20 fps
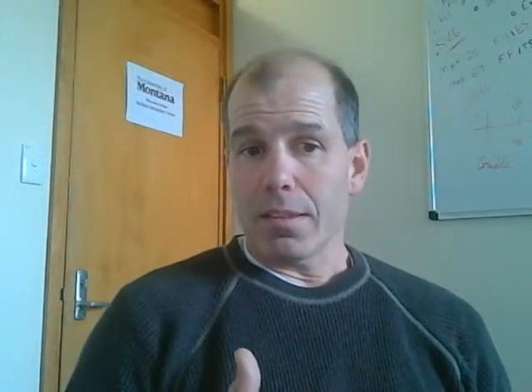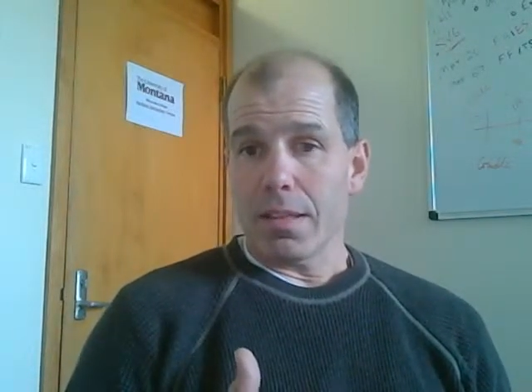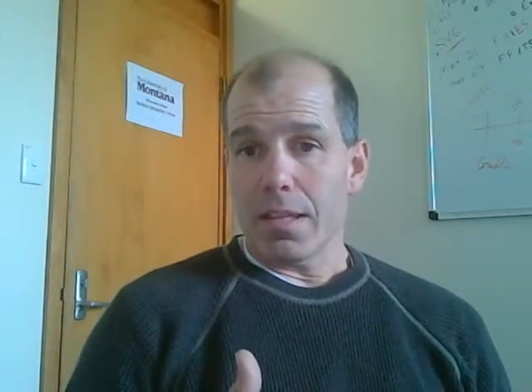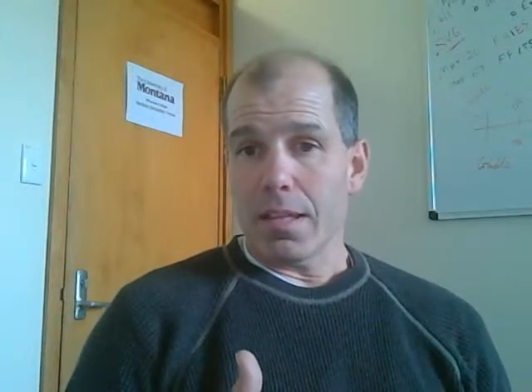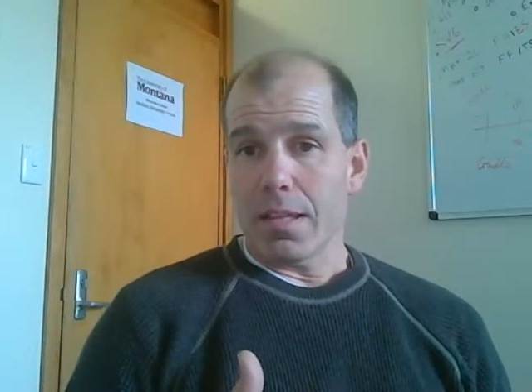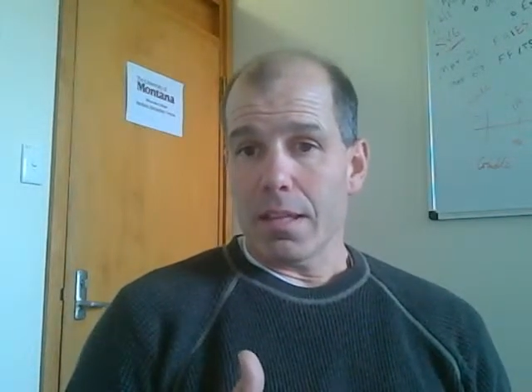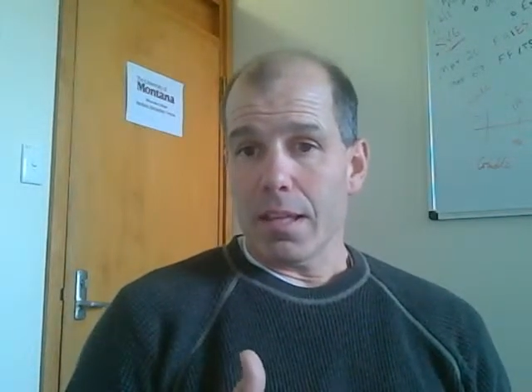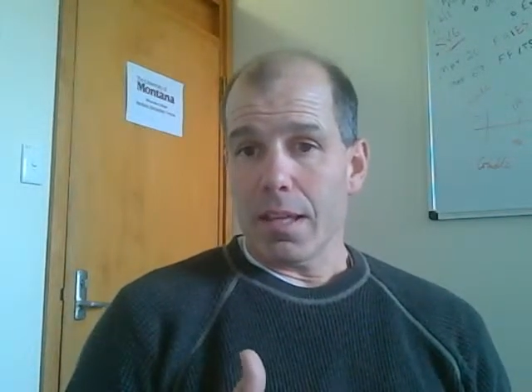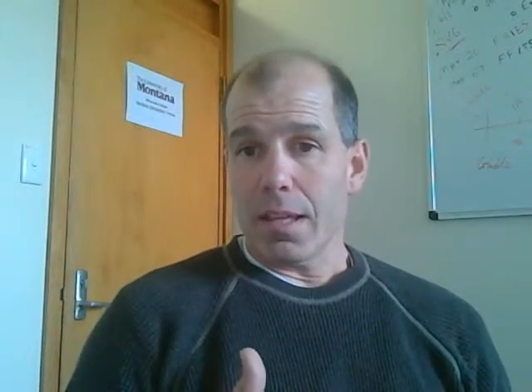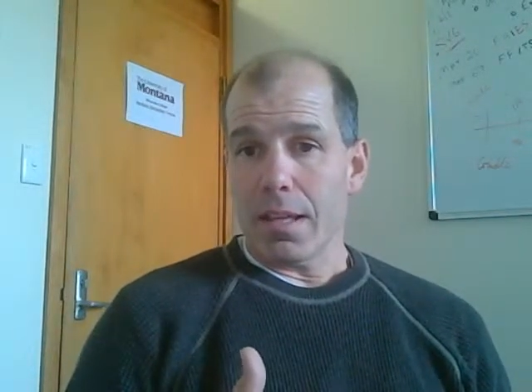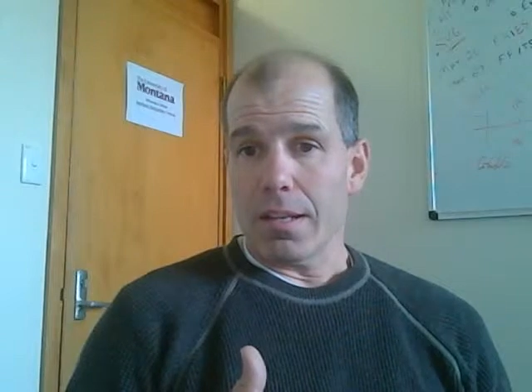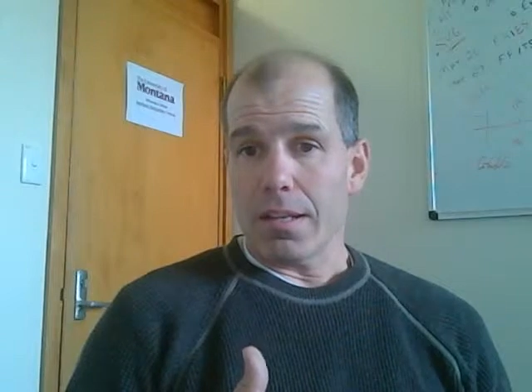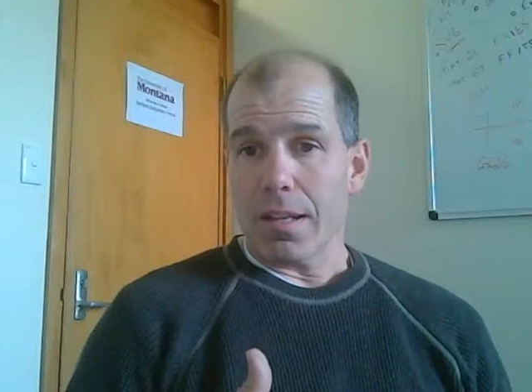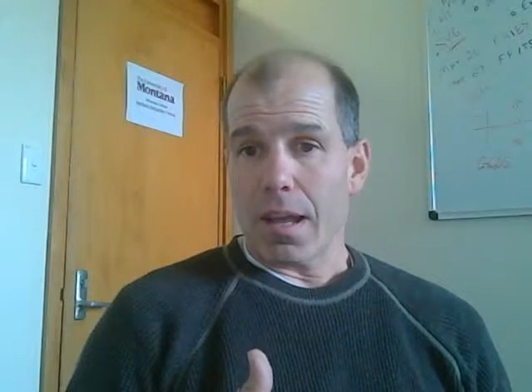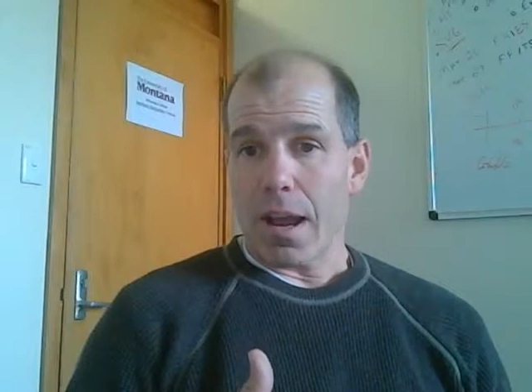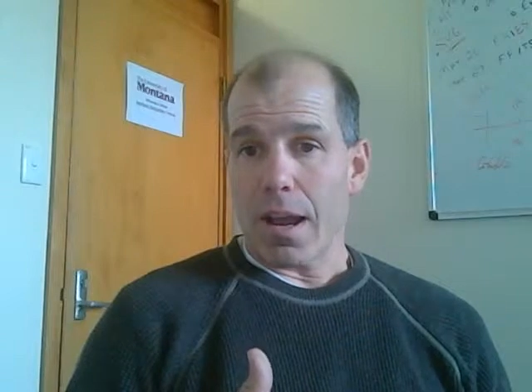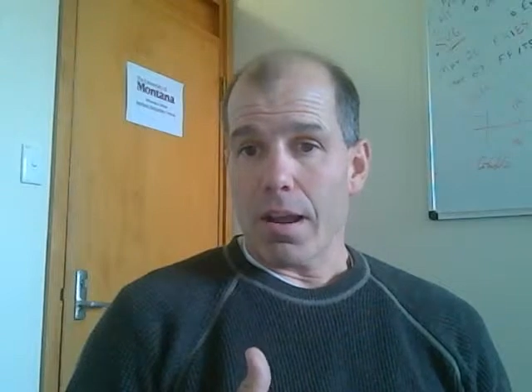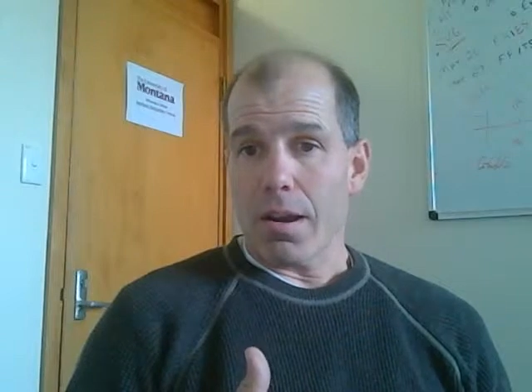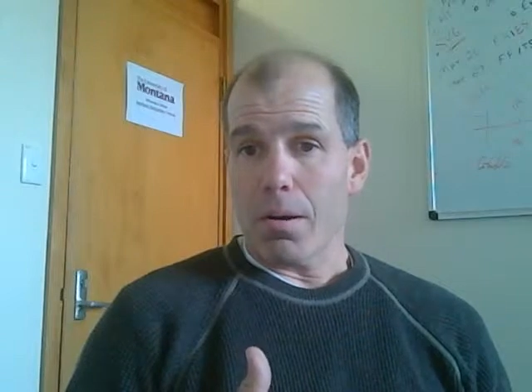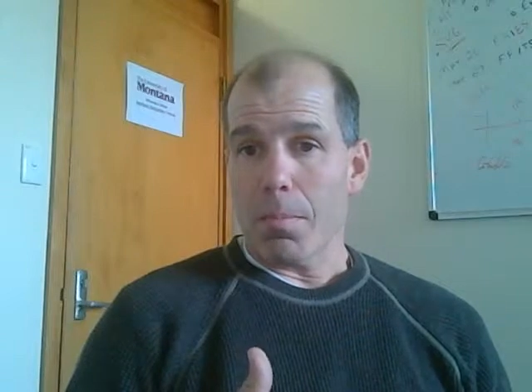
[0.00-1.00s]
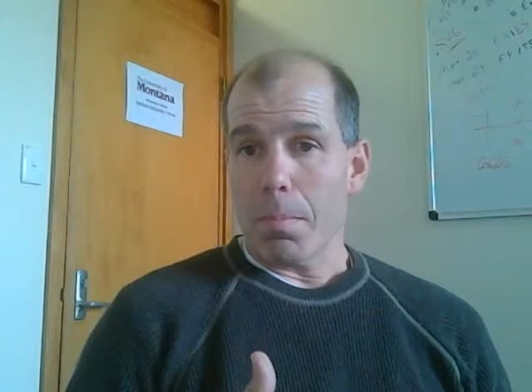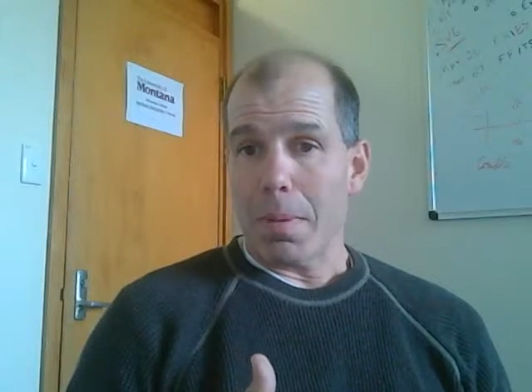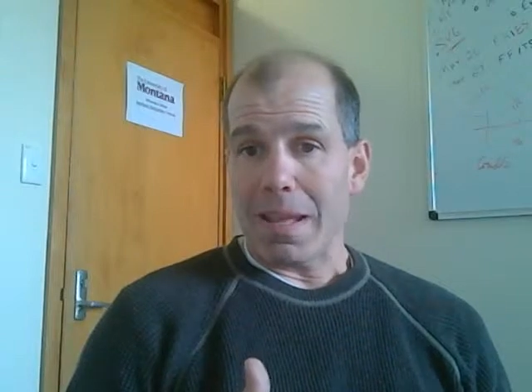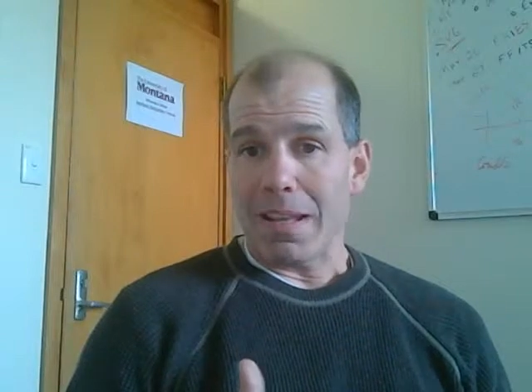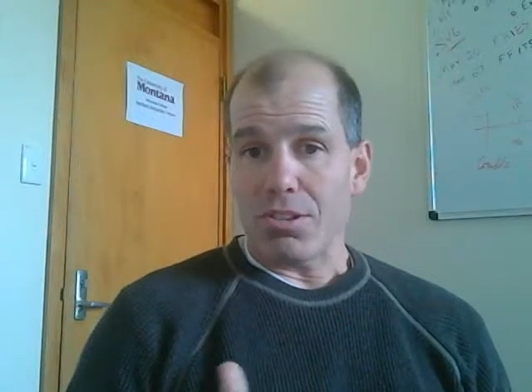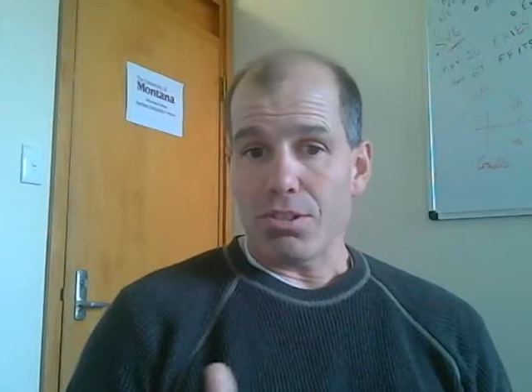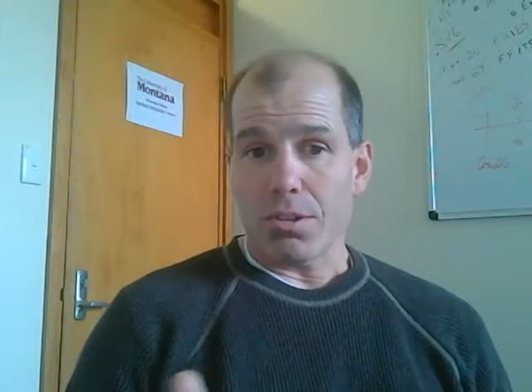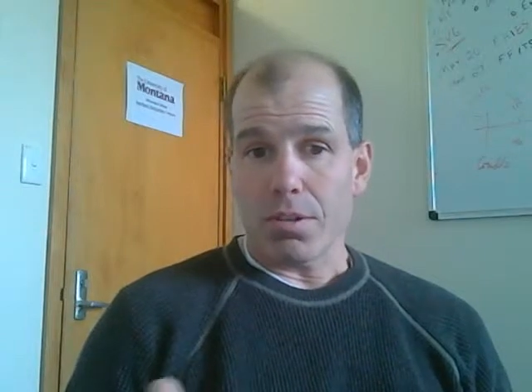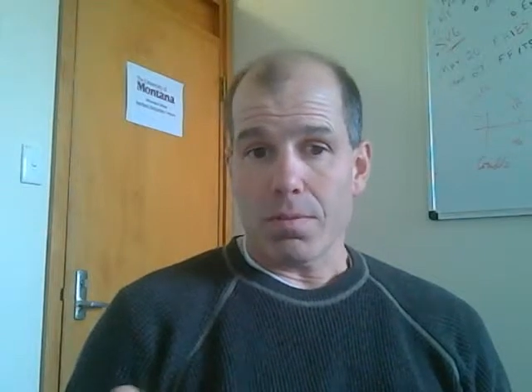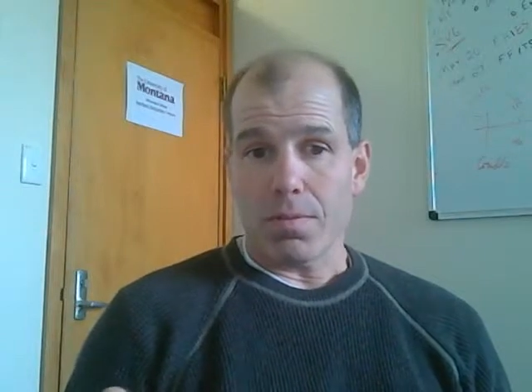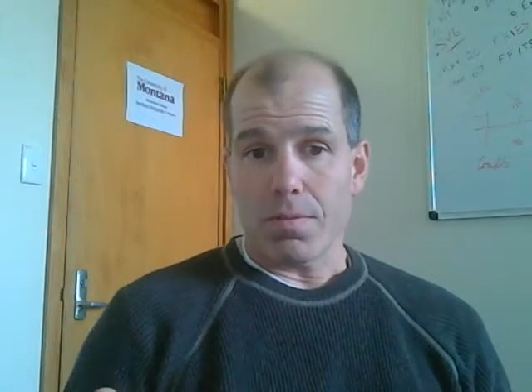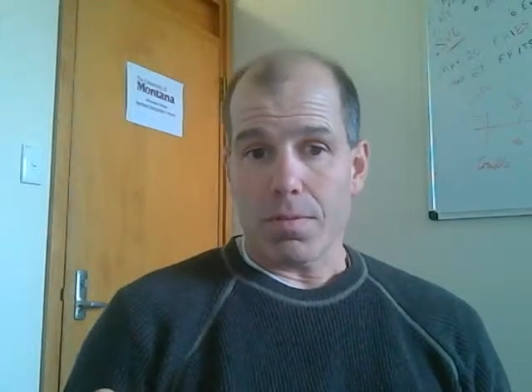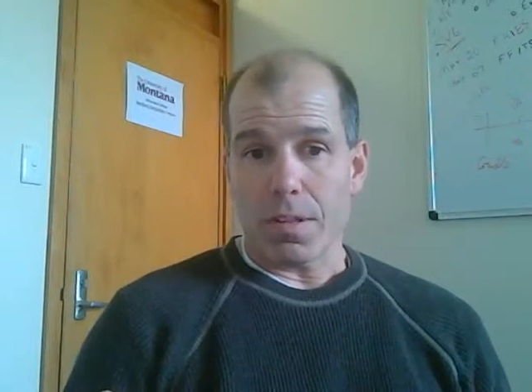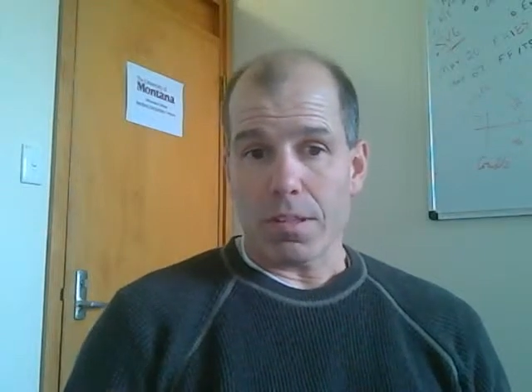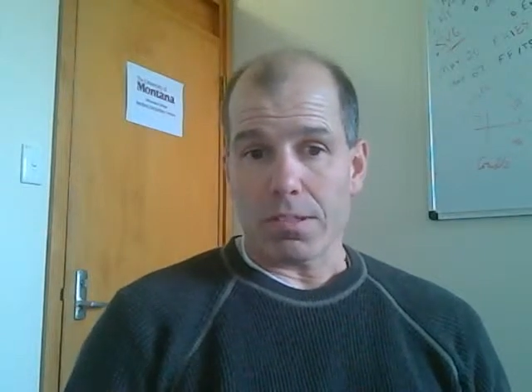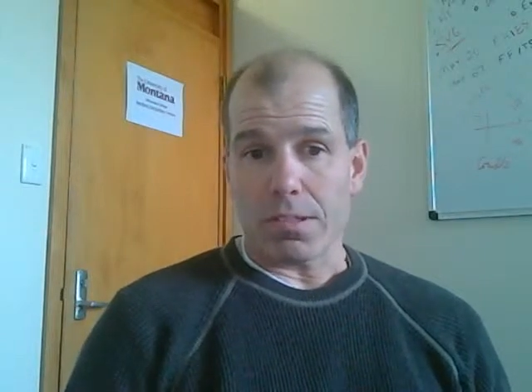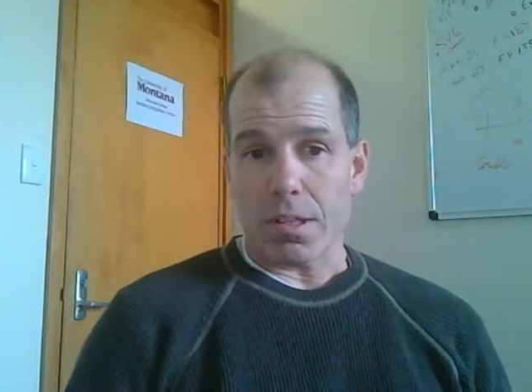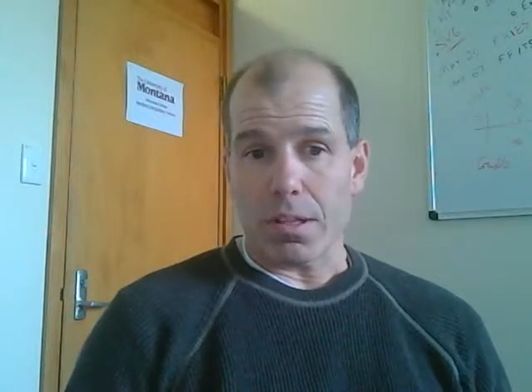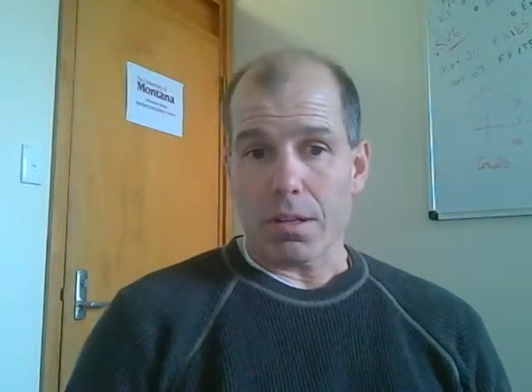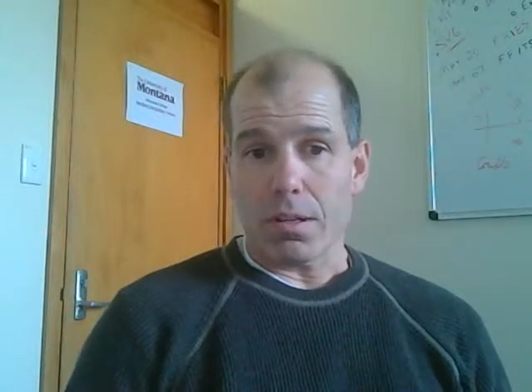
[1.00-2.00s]
the entire patient
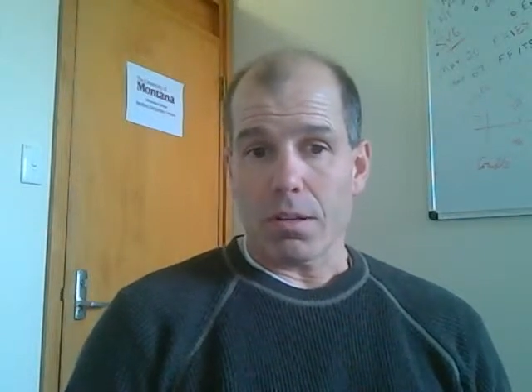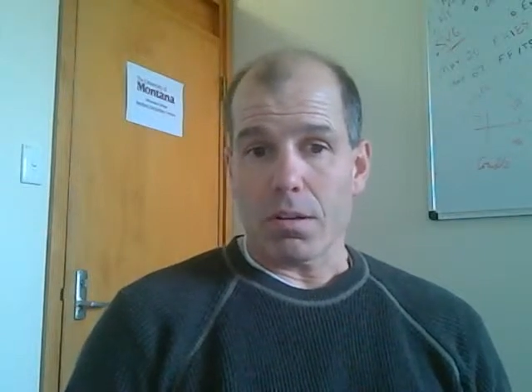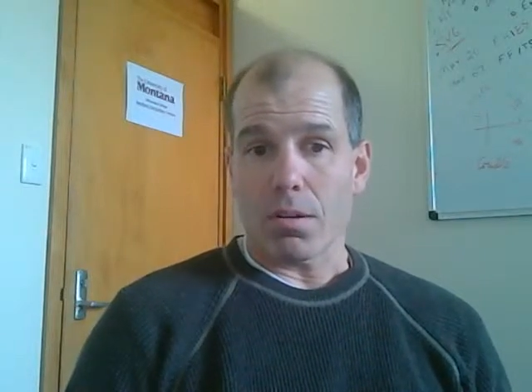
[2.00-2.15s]
visit.